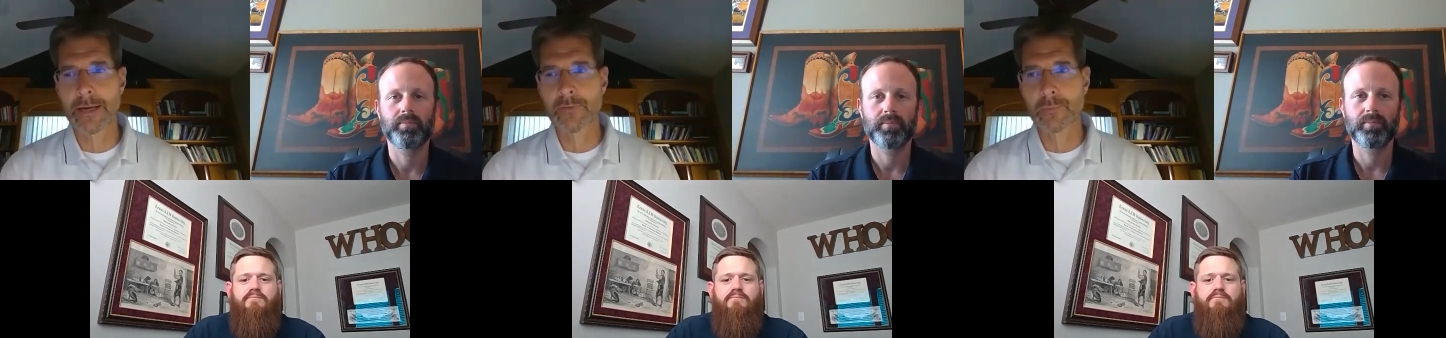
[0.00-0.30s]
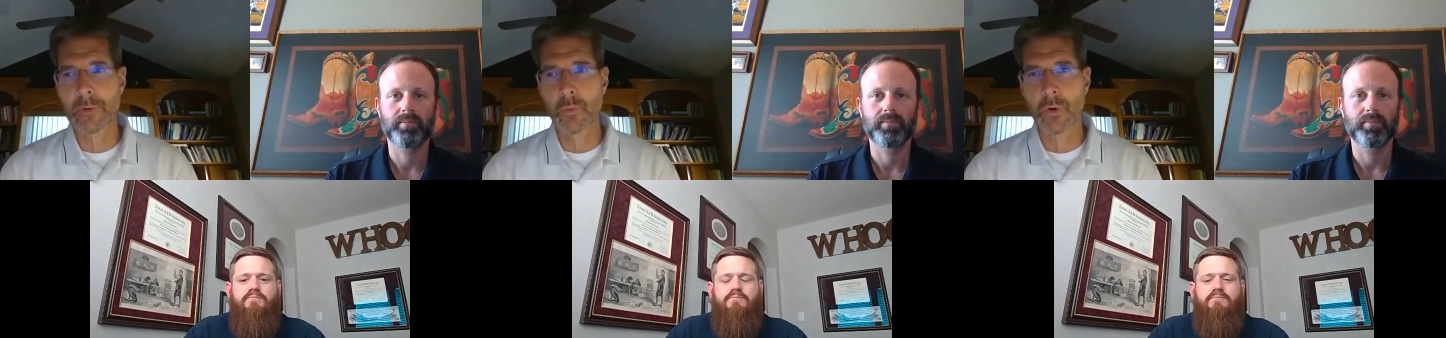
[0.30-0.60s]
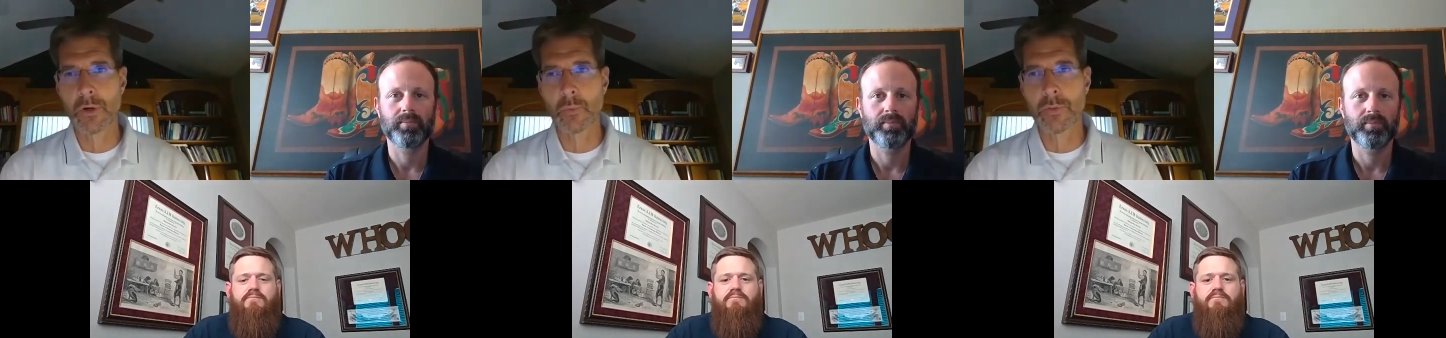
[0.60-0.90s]
Speaker 1: have to be
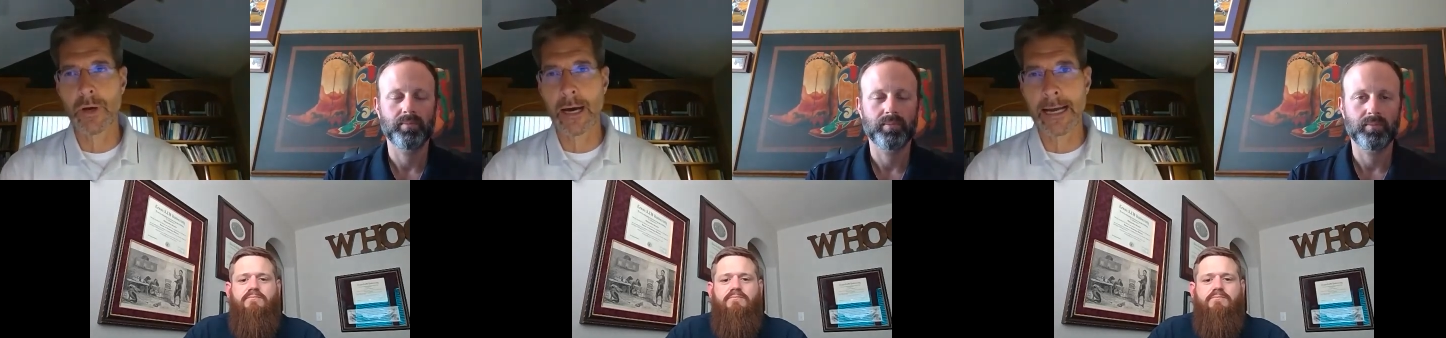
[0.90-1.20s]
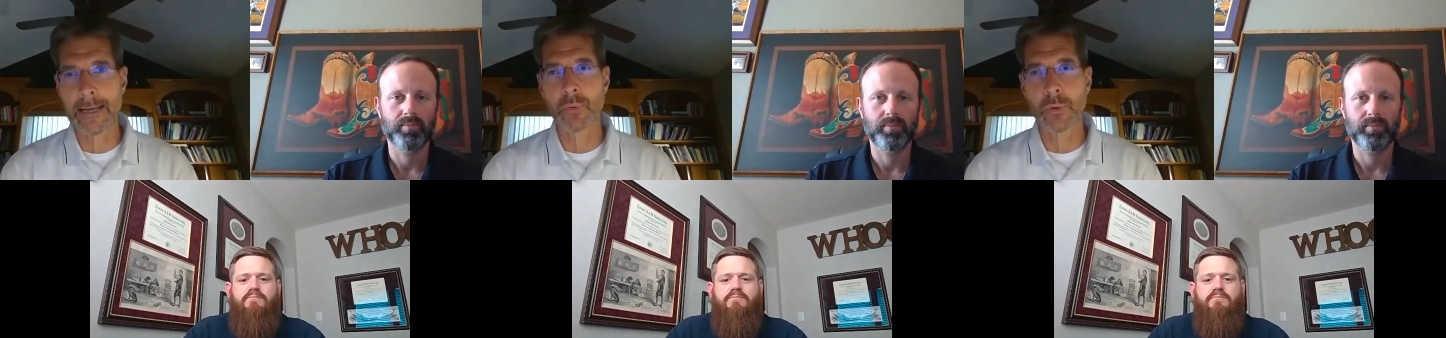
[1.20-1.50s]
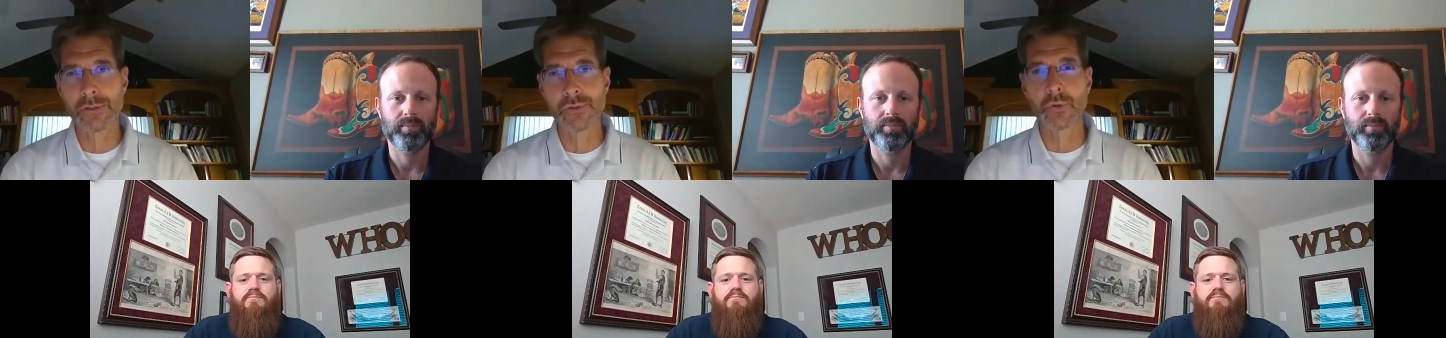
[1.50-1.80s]
working with high
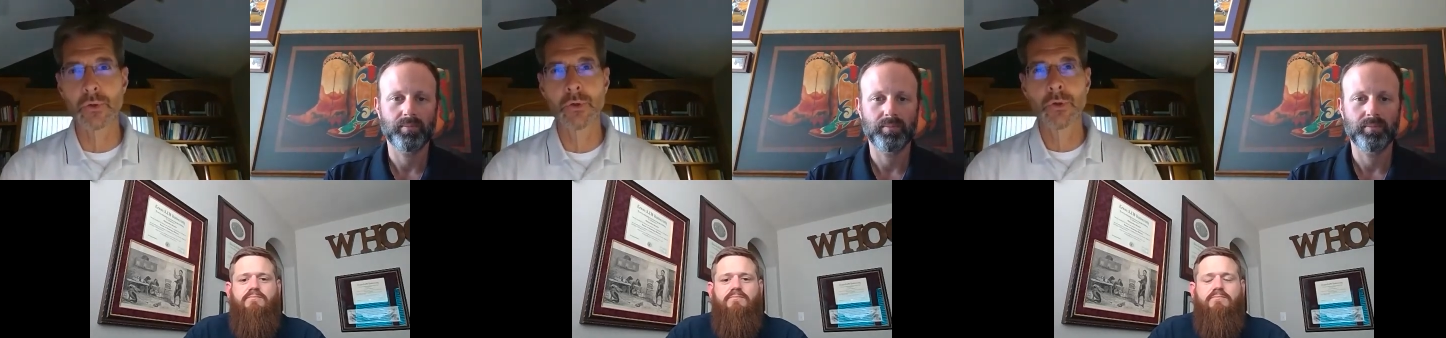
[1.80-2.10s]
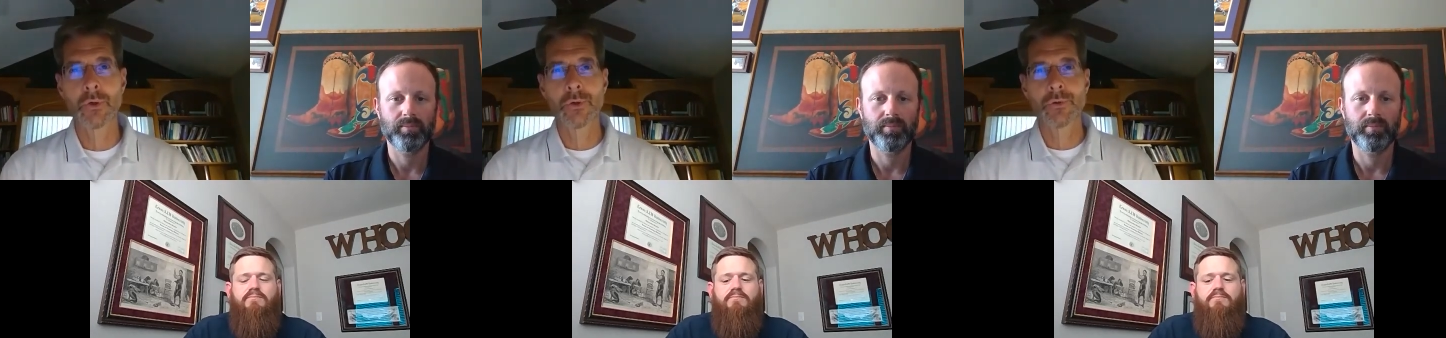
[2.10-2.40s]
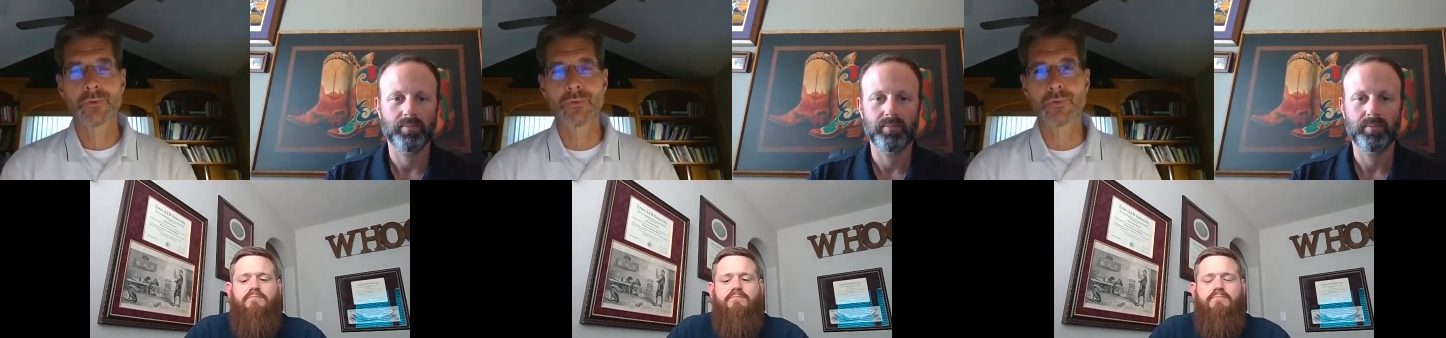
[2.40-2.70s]
pressure
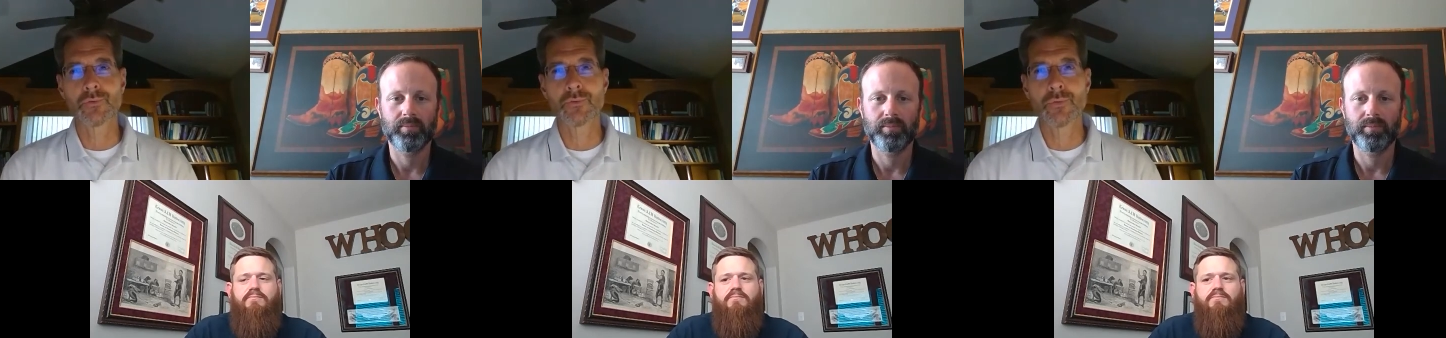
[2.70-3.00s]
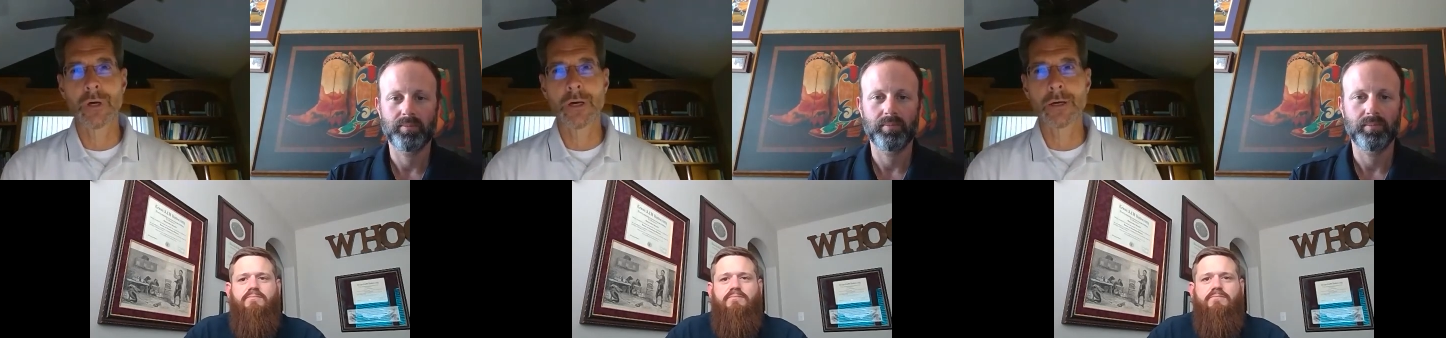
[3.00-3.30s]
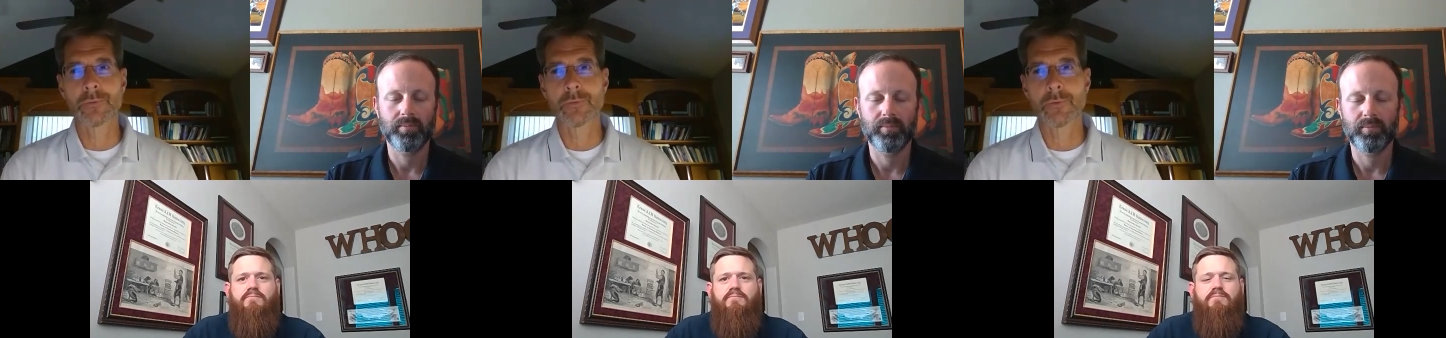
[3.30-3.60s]
to uh,